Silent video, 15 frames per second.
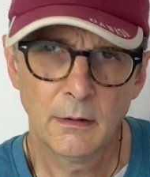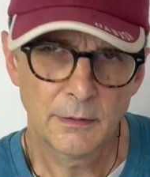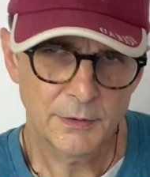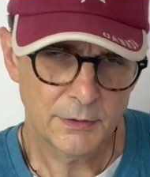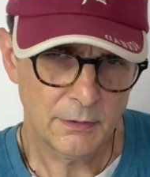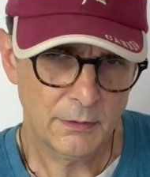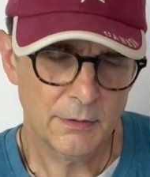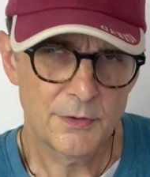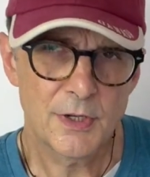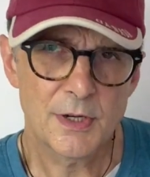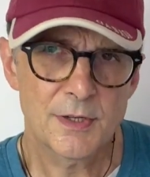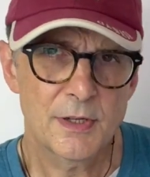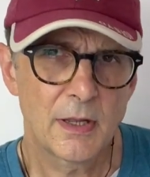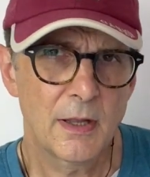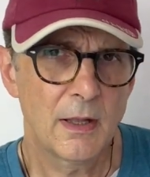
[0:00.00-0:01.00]
so
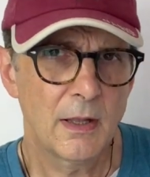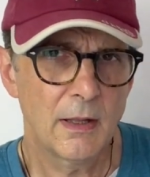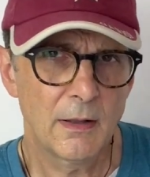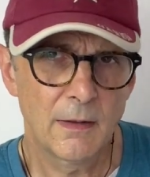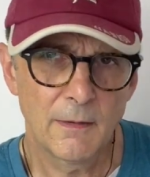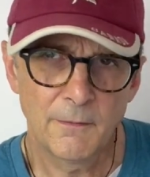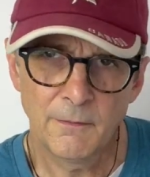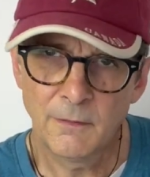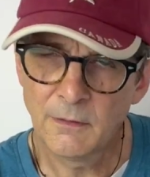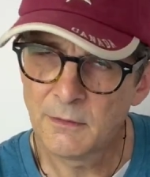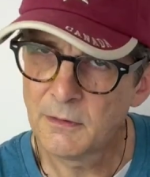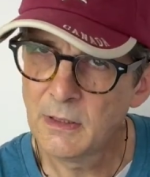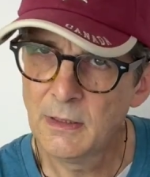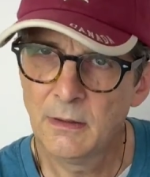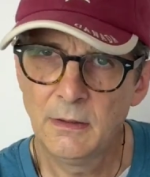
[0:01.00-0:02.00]
just a
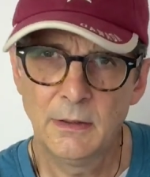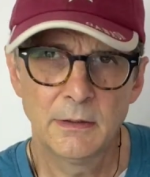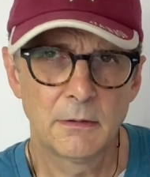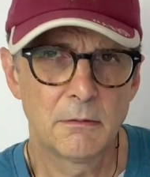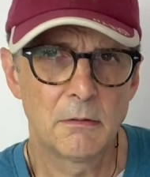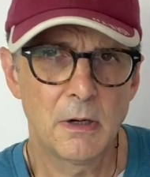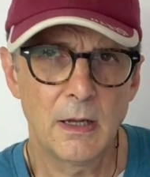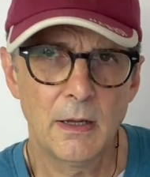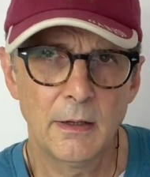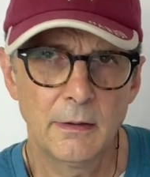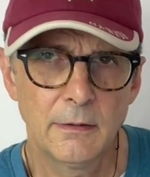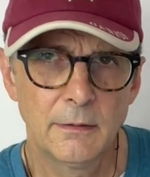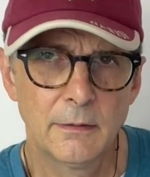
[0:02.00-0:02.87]
little run.